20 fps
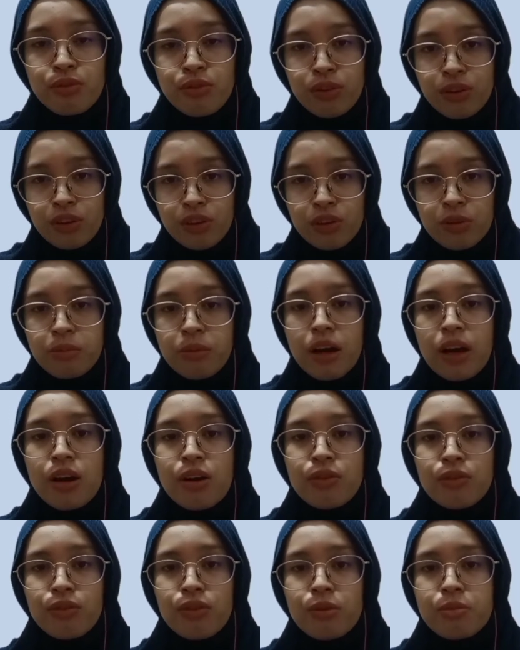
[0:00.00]
pore volume
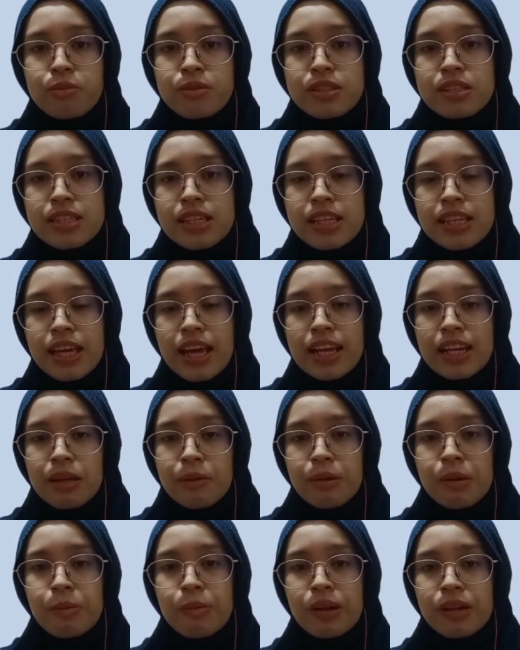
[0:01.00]
from zinc
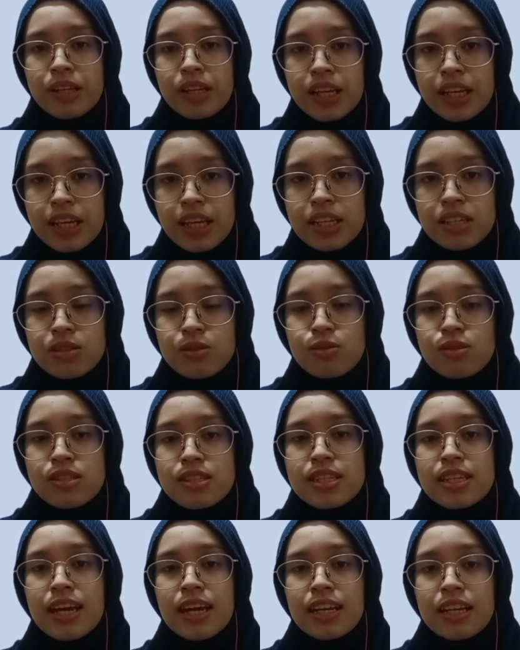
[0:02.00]
aluminum LDH
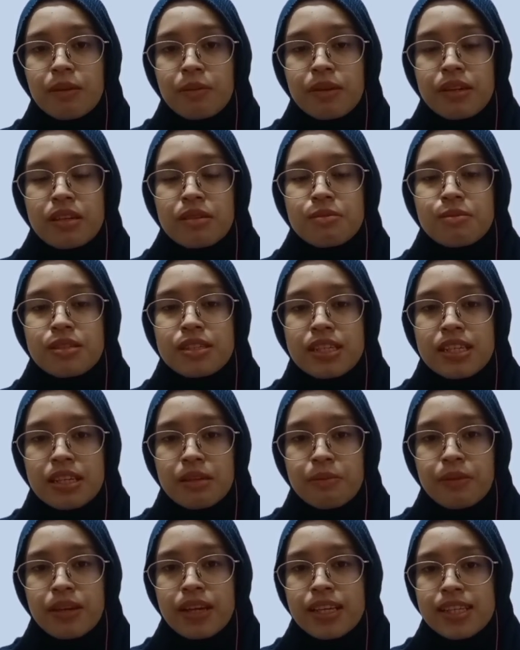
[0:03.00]
to zinc aluminum
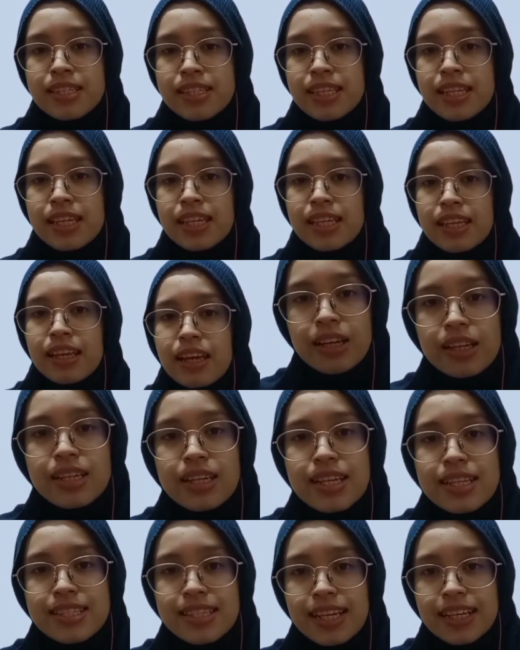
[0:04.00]
cinnamic acid.
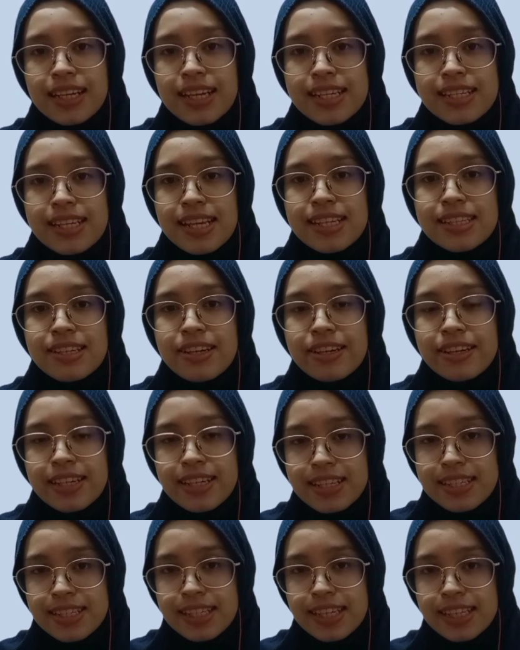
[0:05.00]
This suggests that
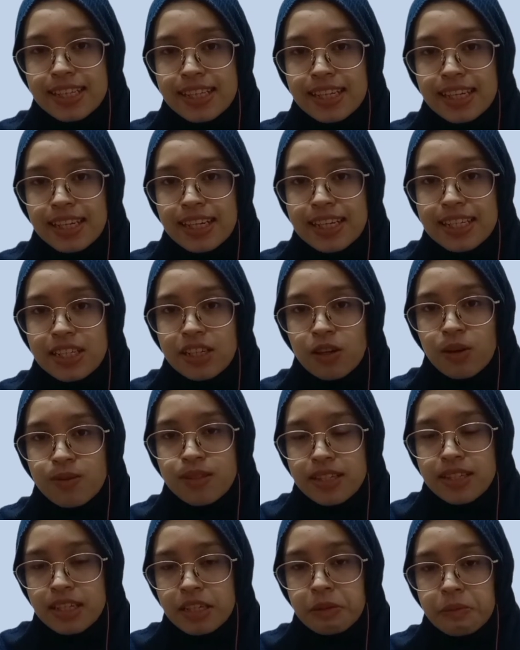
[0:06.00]
there is intercalation
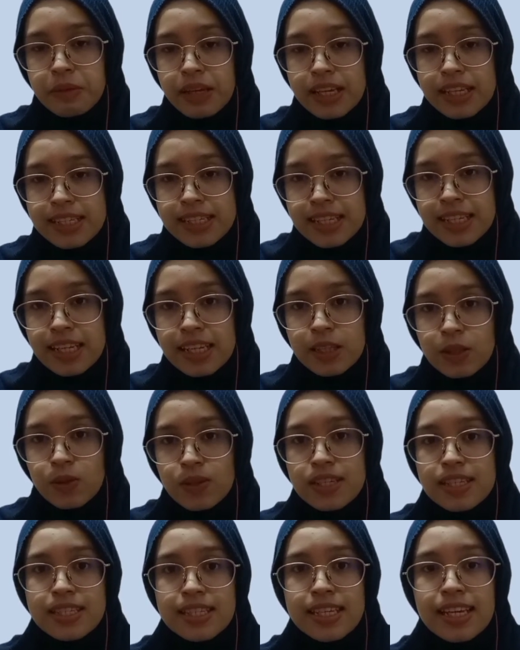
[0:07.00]
of cinnamic acid
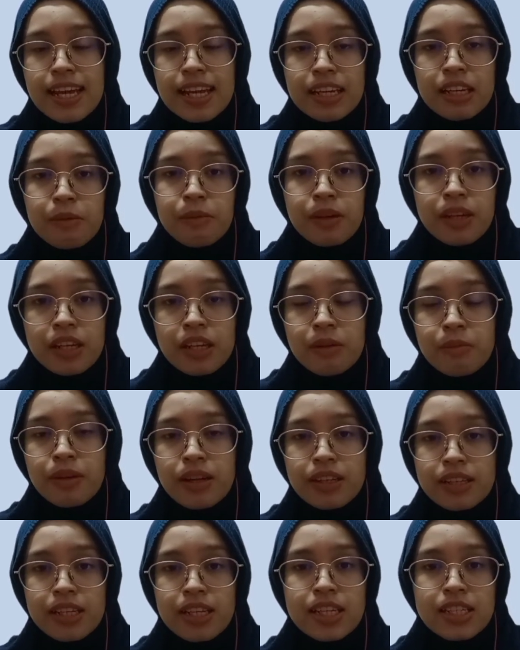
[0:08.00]
into the zinc
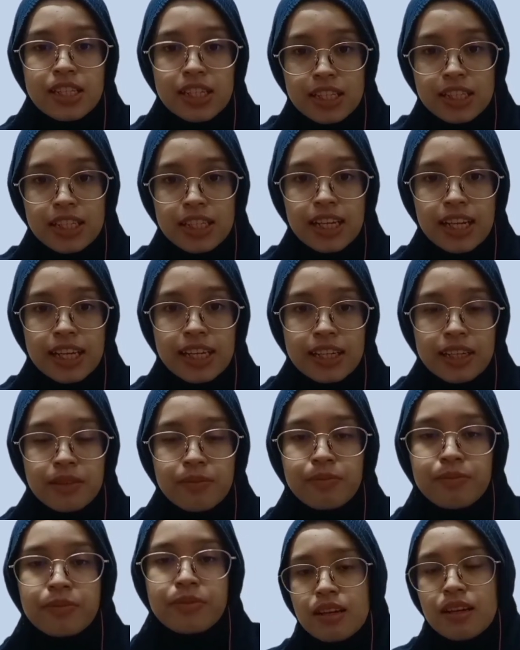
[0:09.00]
aluminum LDH
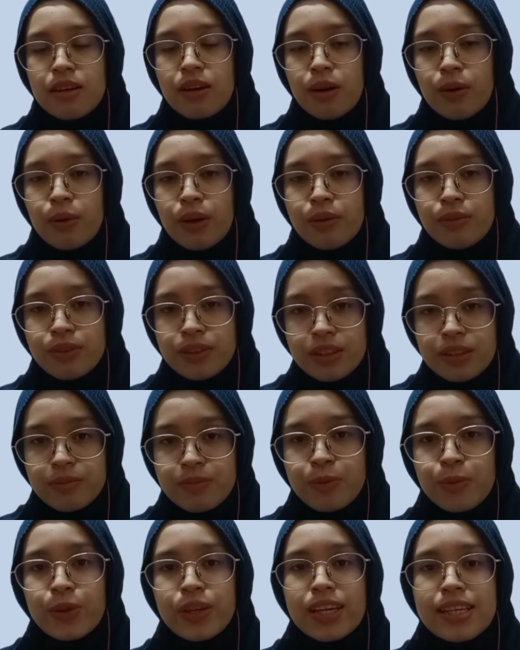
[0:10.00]
interlayer.
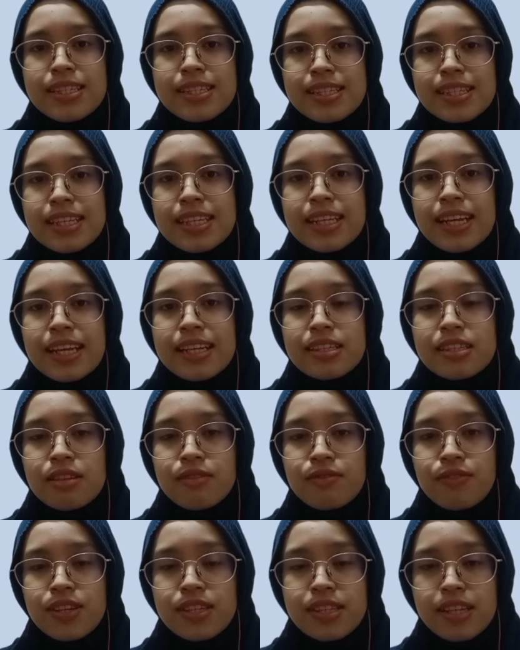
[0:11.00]
However, we can see that
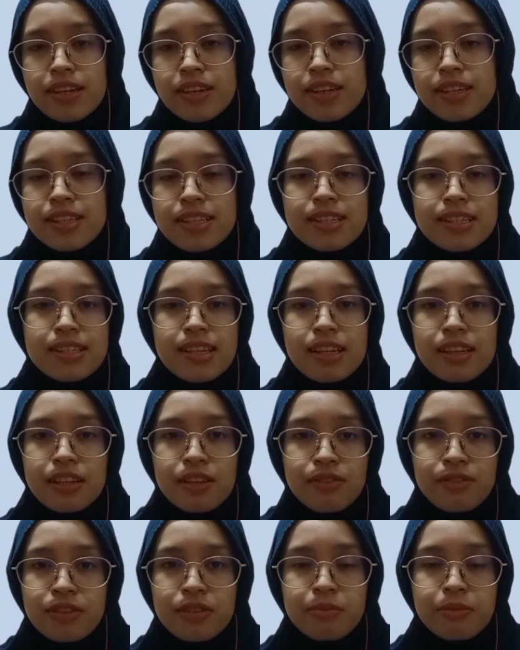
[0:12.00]
surface area does
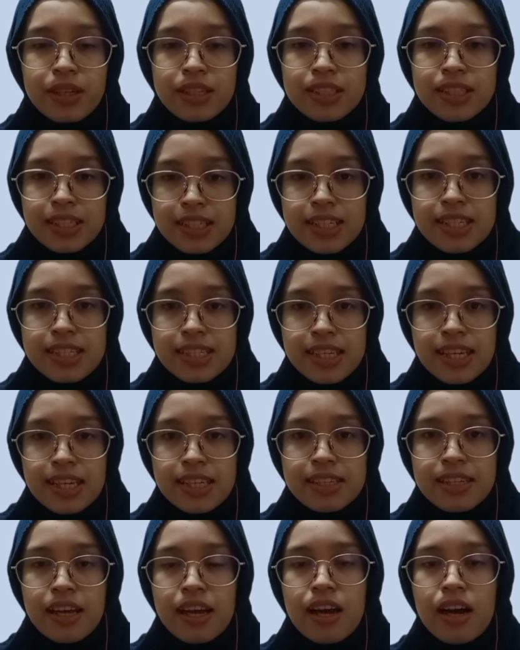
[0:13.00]
not differ much in this
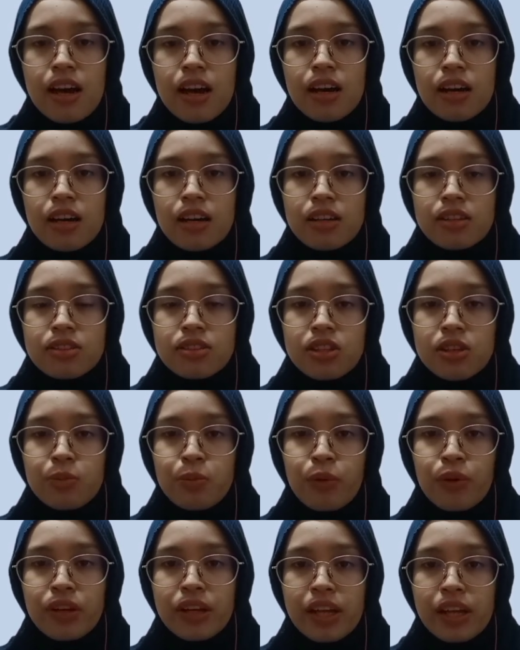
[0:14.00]
case.
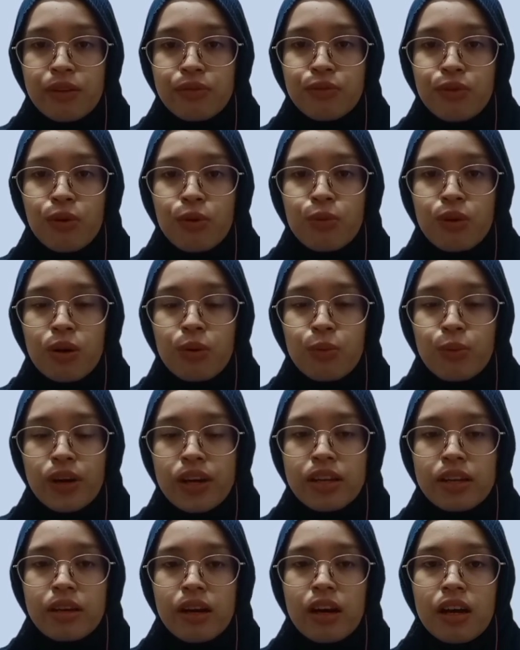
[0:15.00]

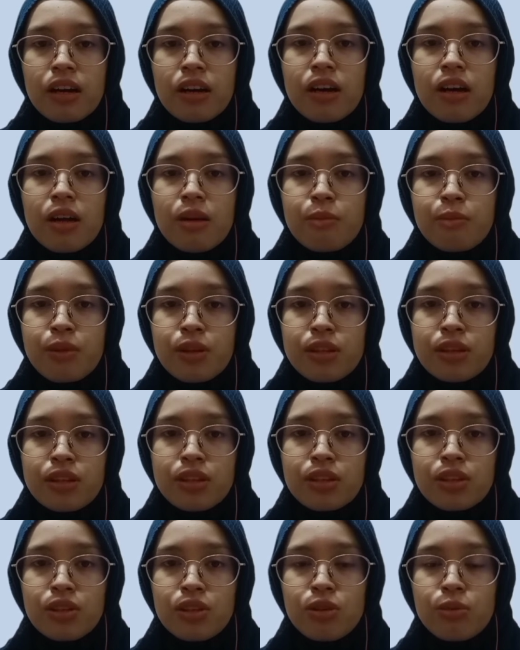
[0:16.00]
3.8411
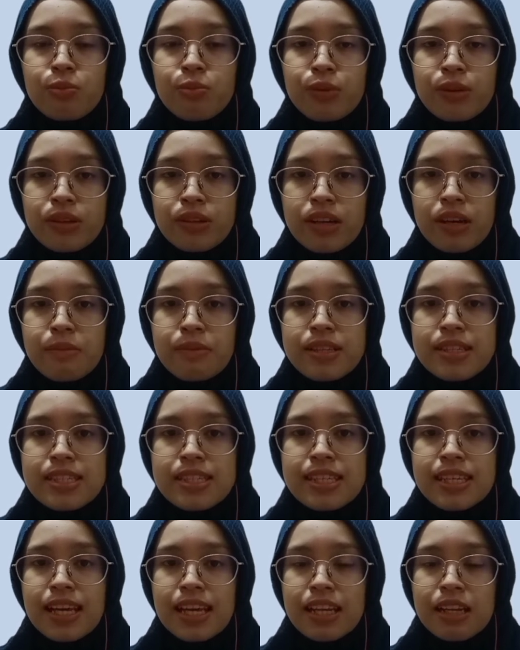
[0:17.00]
meter cube per gram
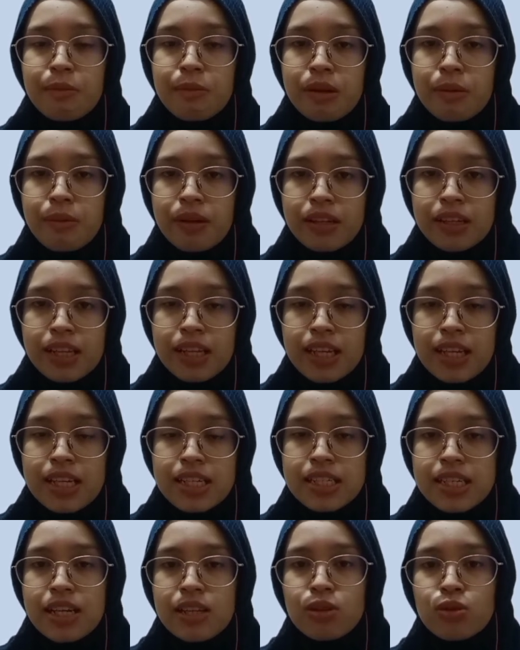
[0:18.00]
in zinc aluminum
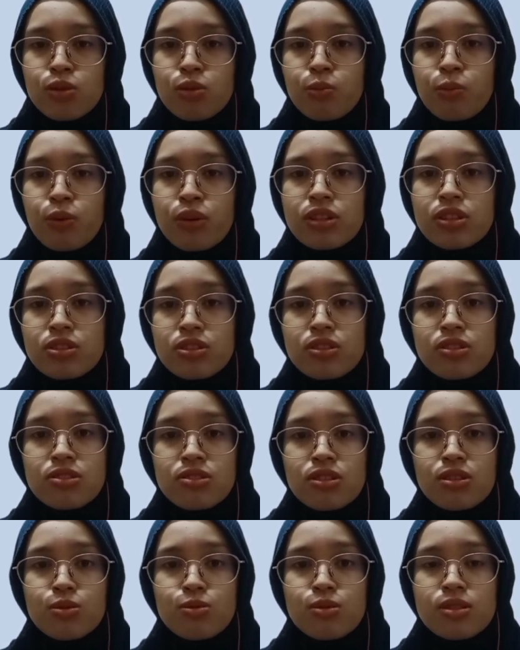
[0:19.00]
LDH and
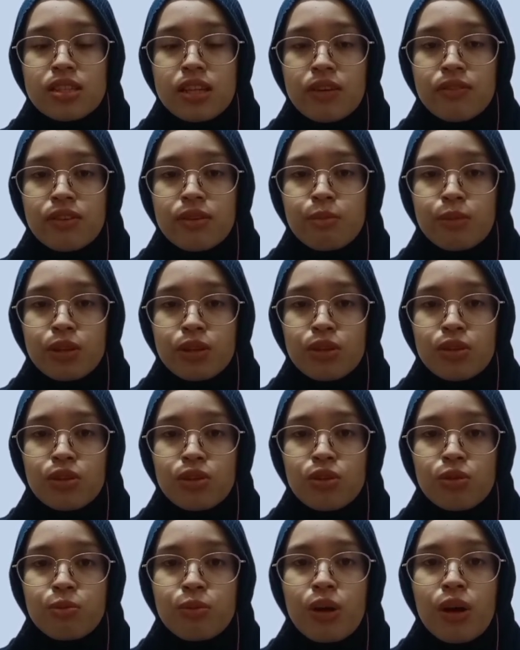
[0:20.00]
2.3327
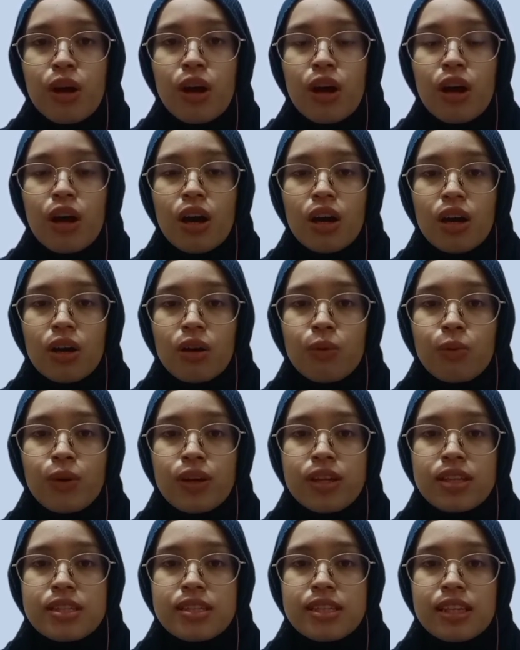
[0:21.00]
meter cube
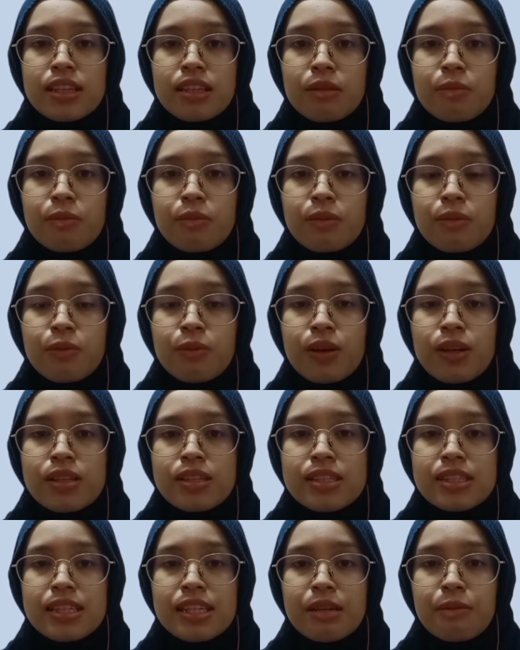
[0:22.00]
when
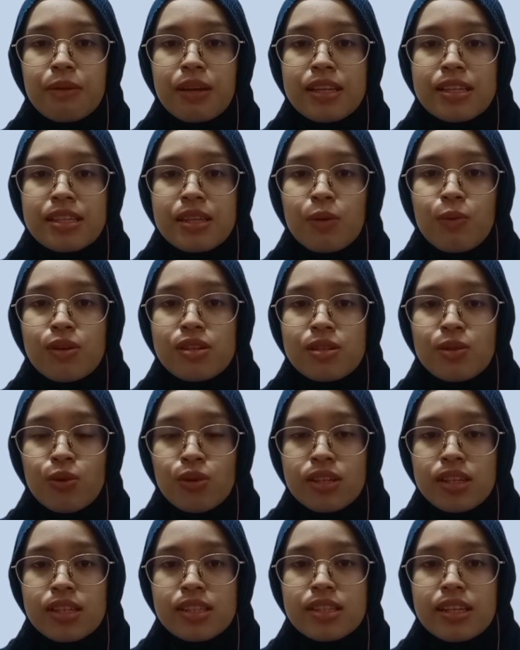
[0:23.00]
cinnamic acid was
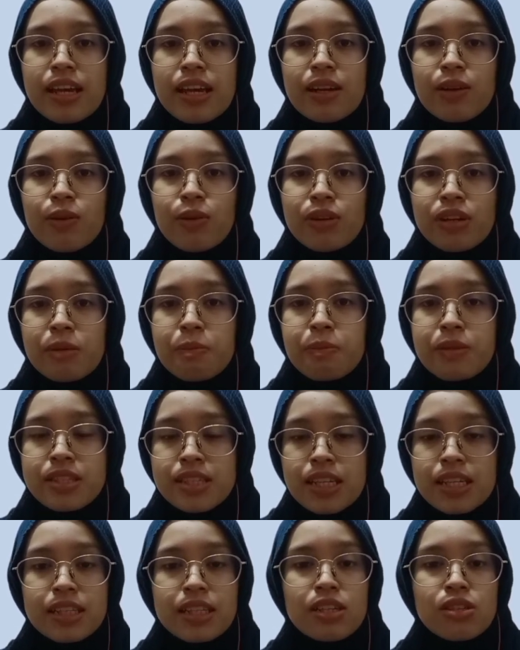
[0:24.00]
loaded at loading
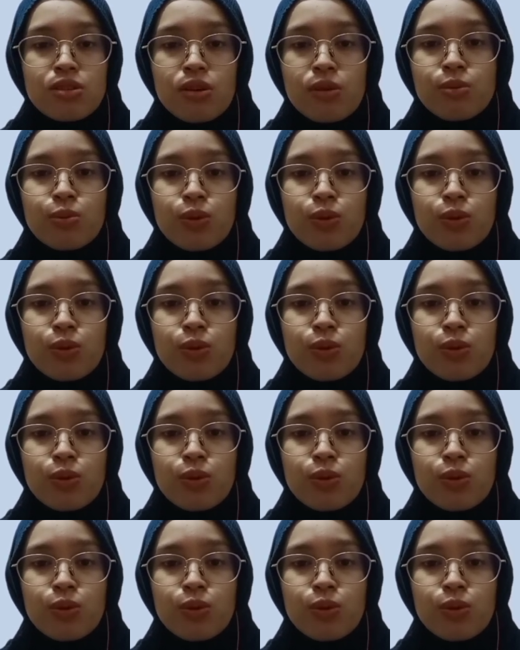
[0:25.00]
percentage